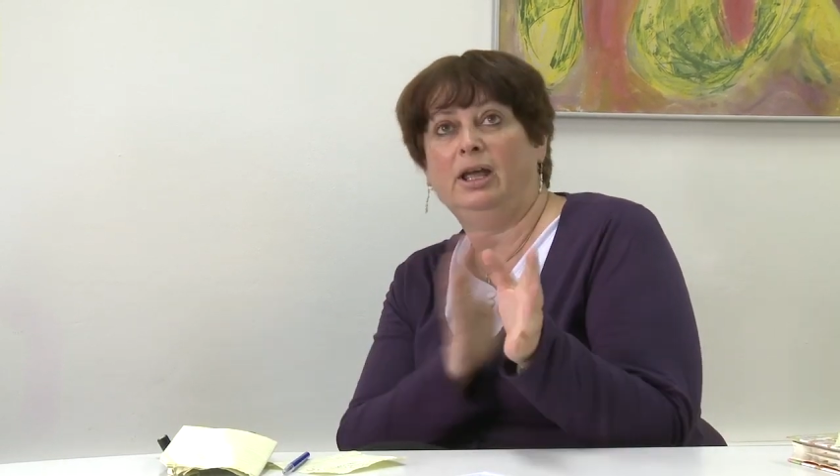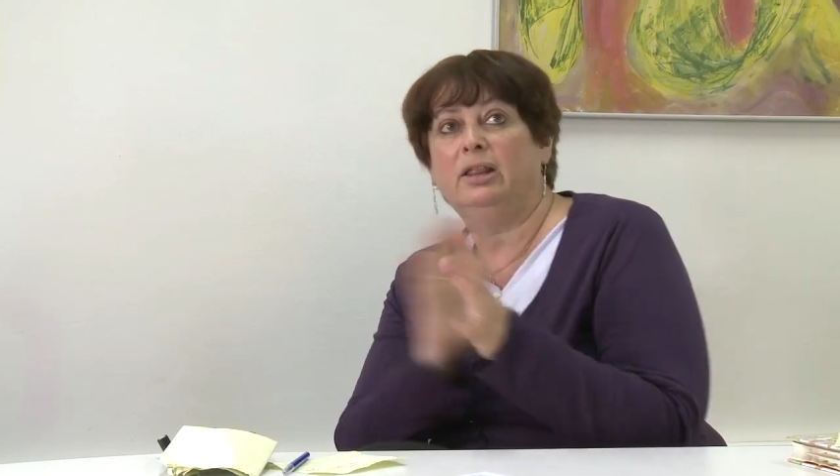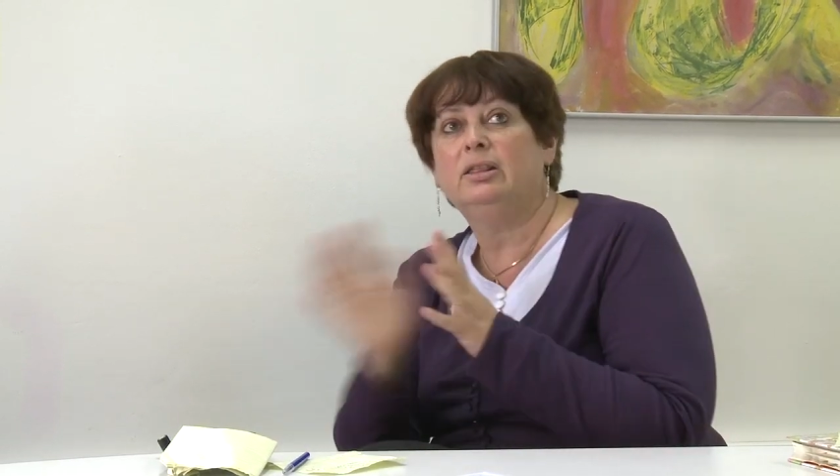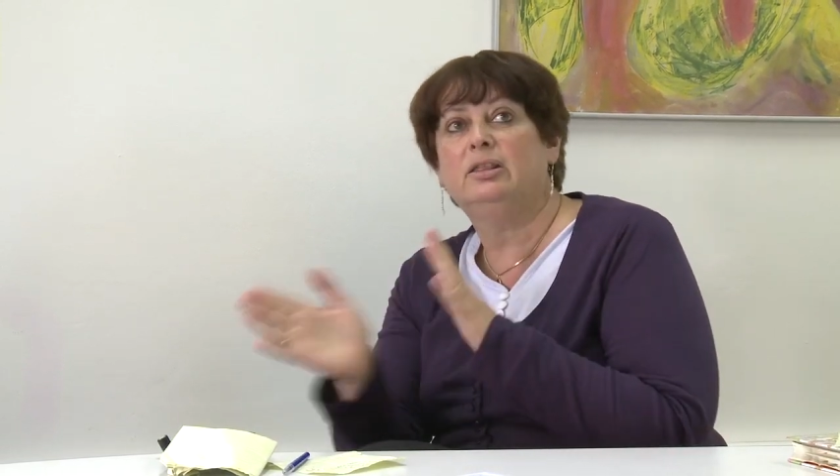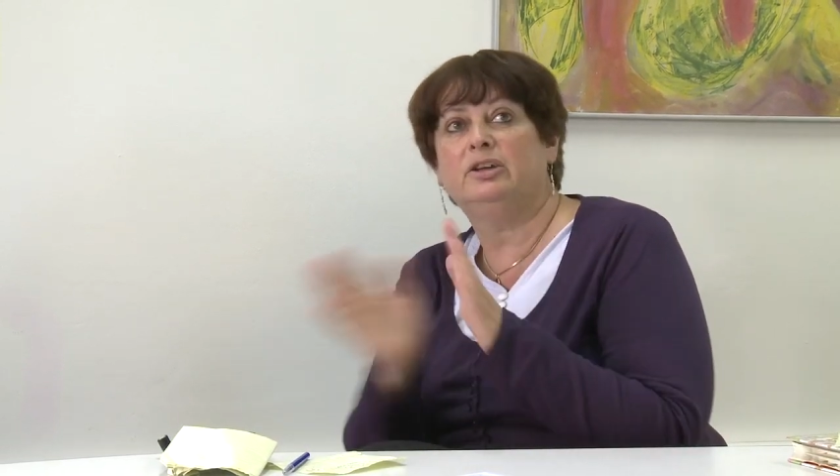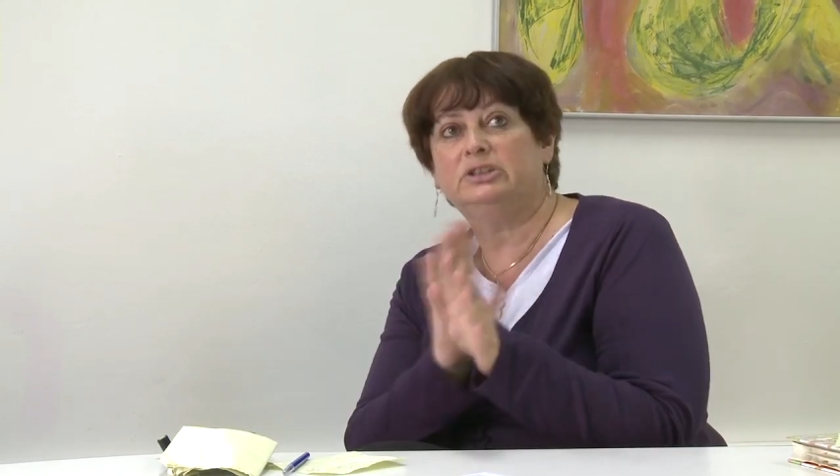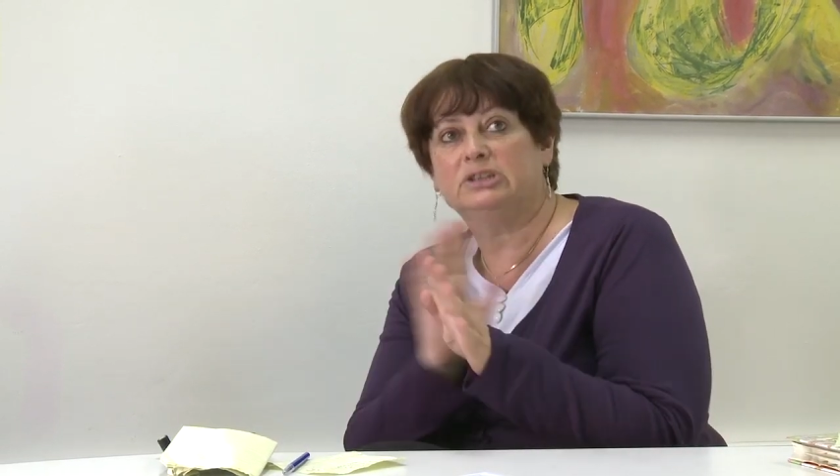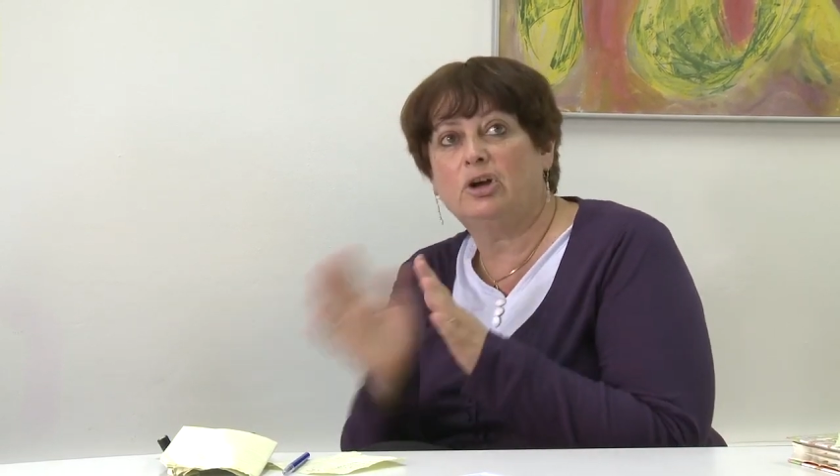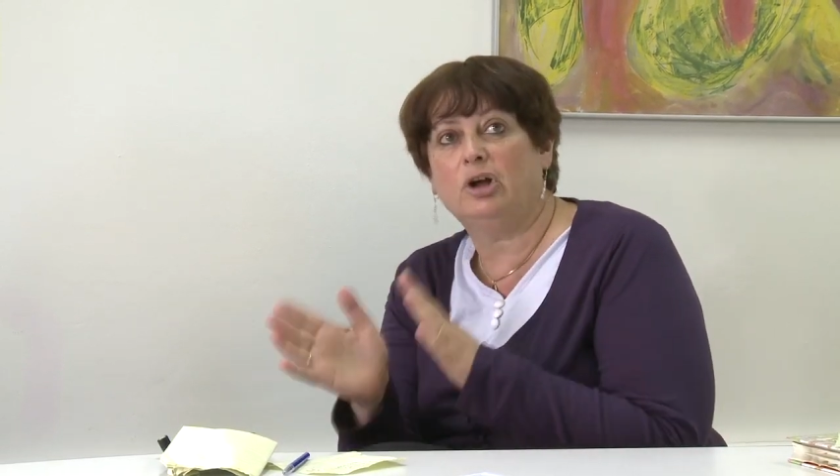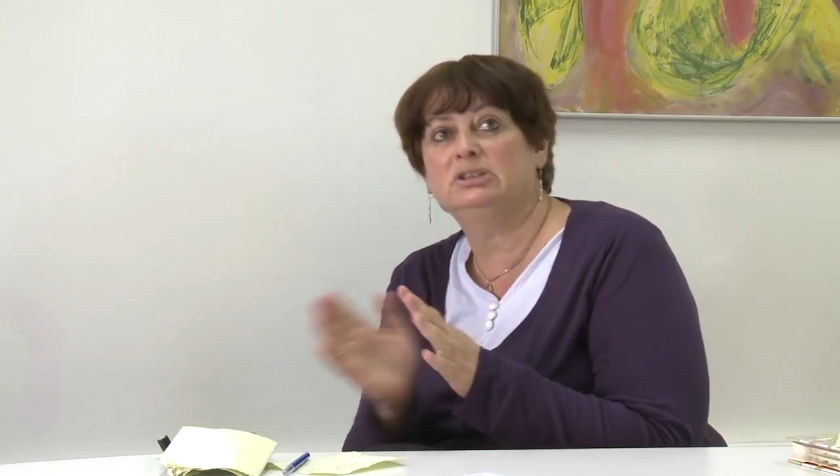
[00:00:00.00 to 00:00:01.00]
and there is
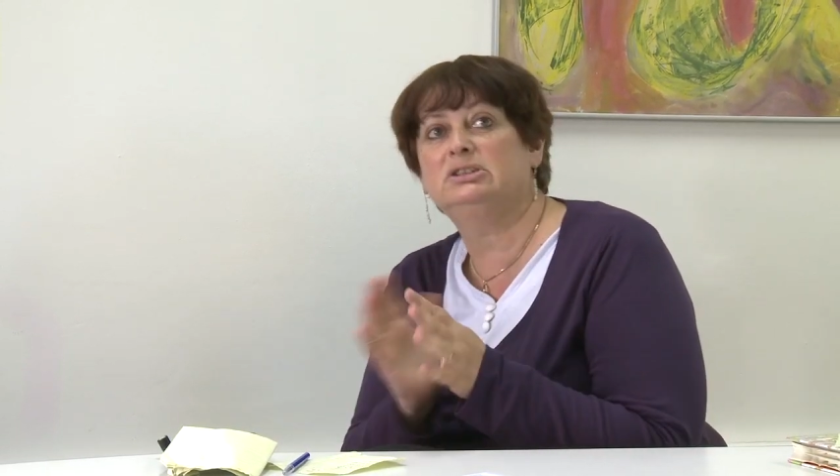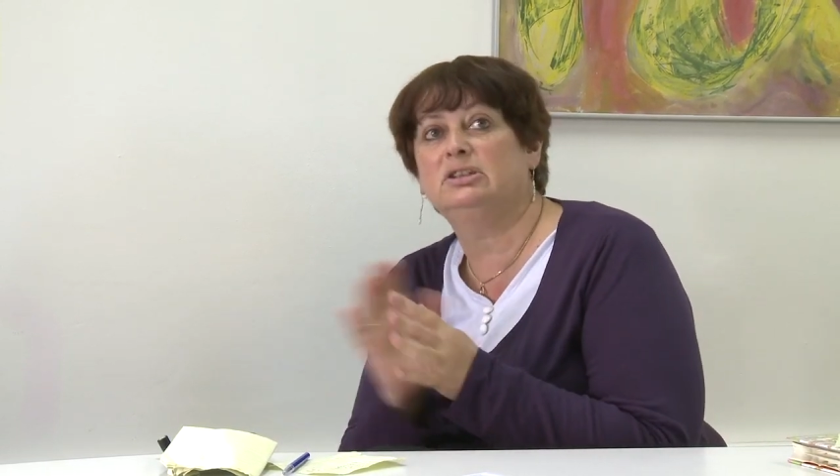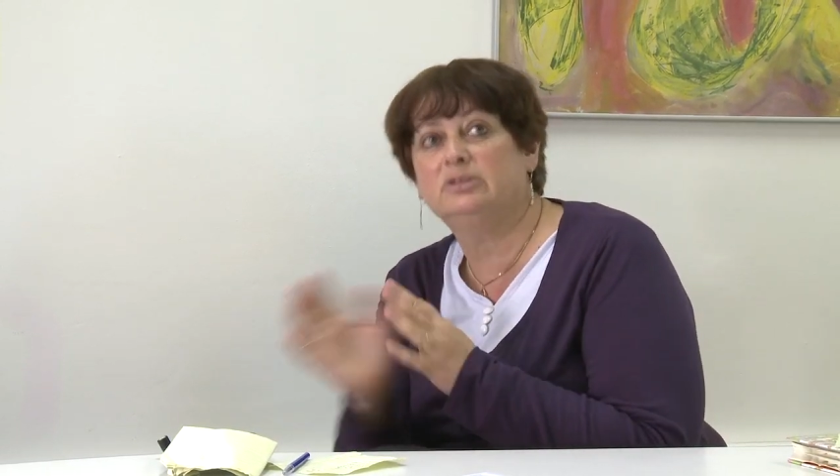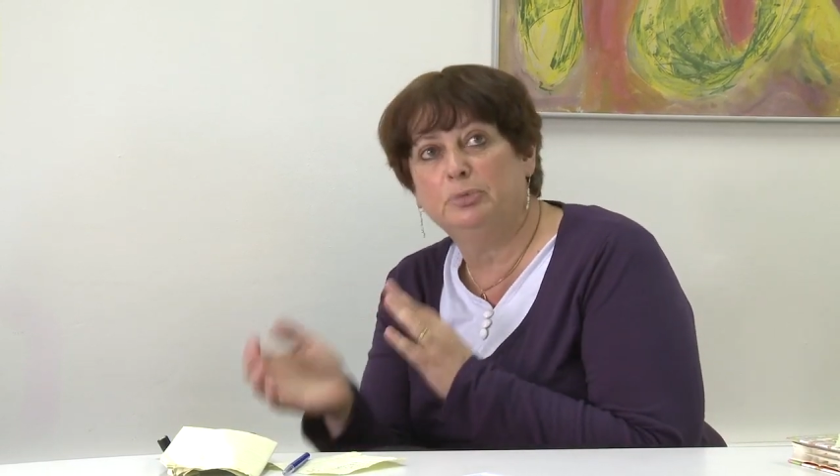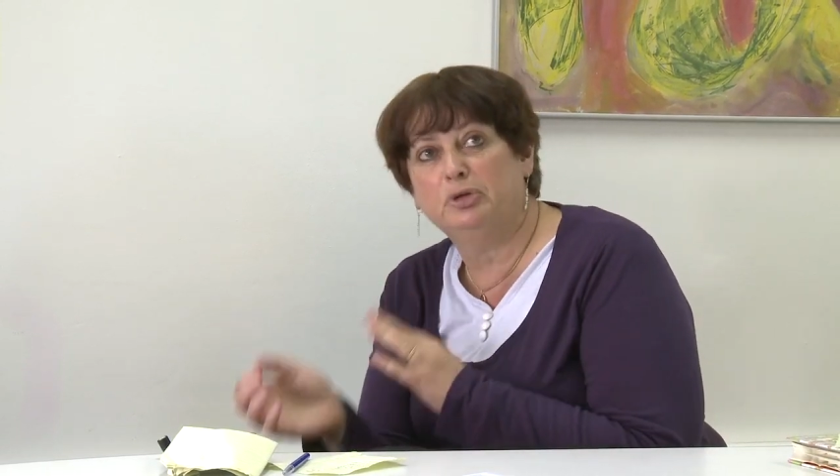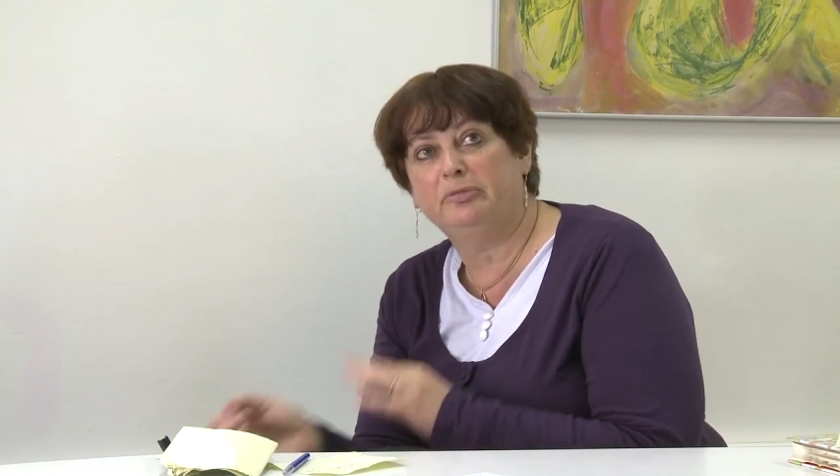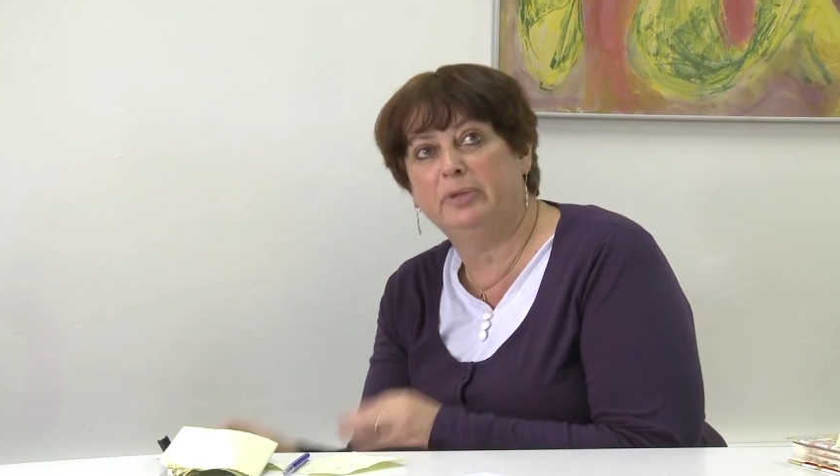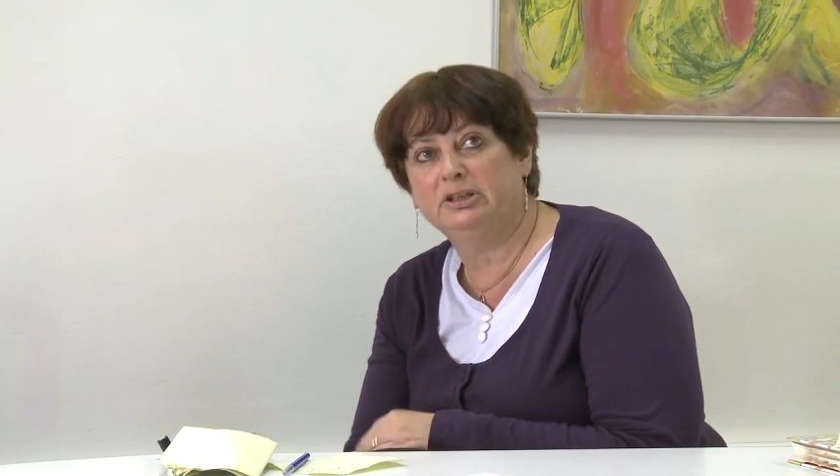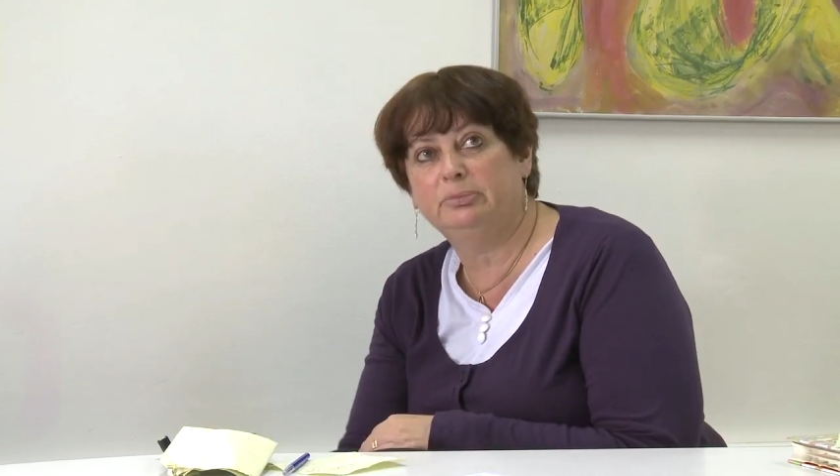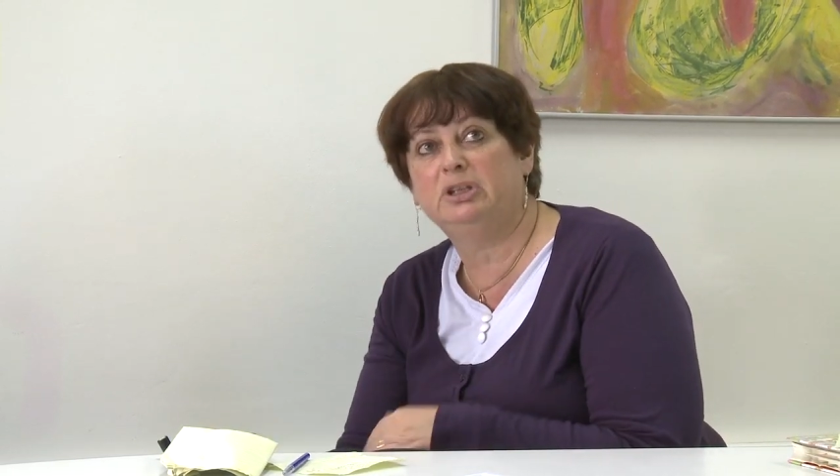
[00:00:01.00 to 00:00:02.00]
a constant
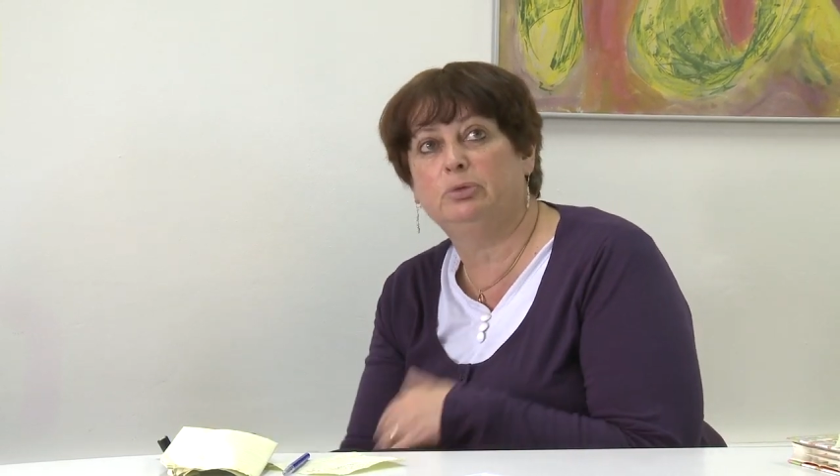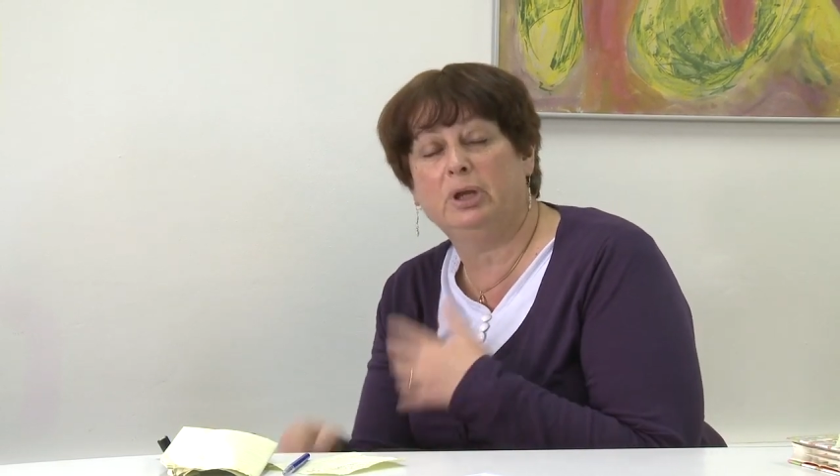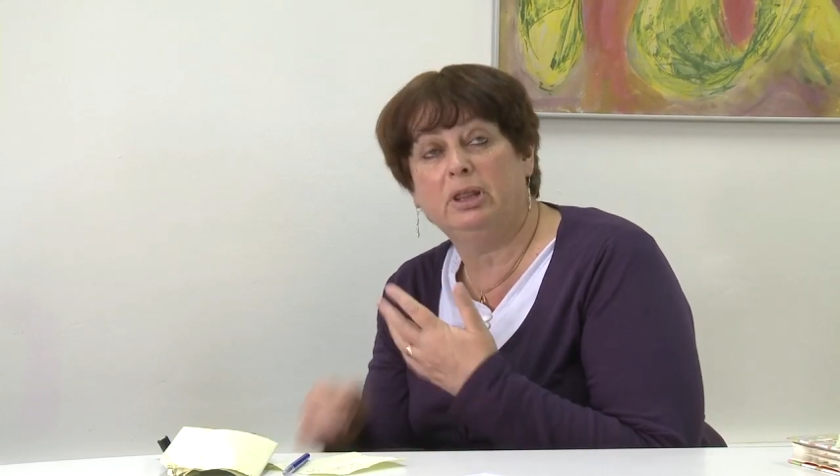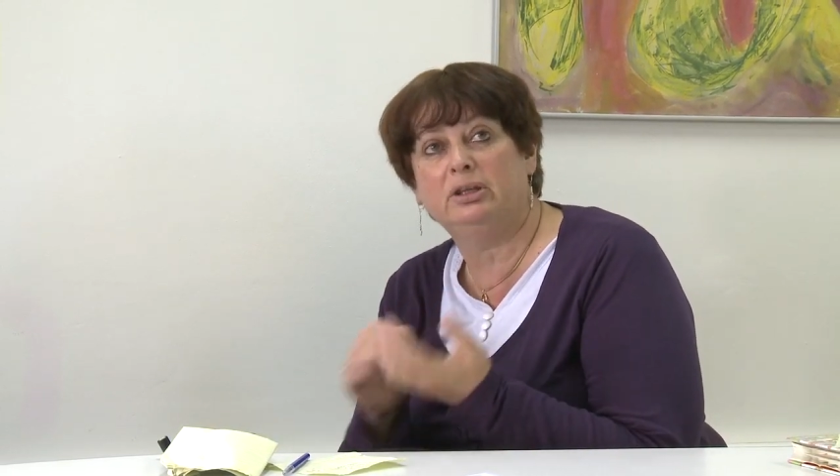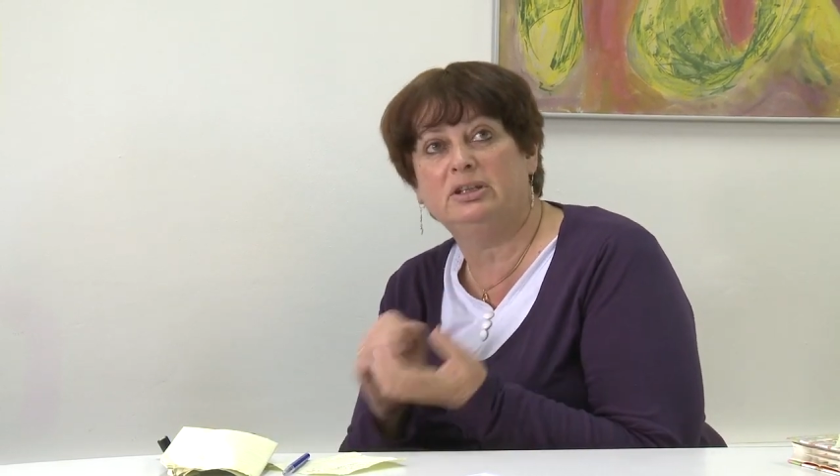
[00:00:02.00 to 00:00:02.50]
movement between